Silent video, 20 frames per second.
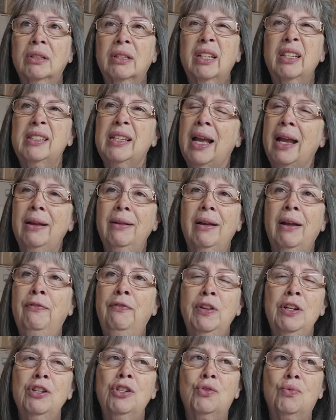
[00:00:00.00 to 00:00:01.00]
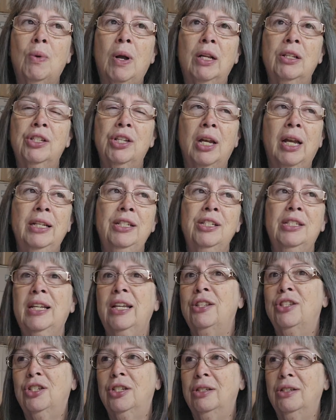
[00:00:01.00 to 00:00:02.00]
because I, I finished watching, I just
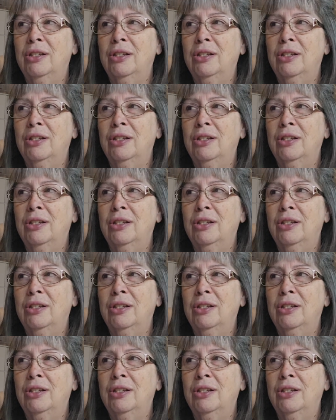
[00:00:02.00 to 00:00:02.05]
had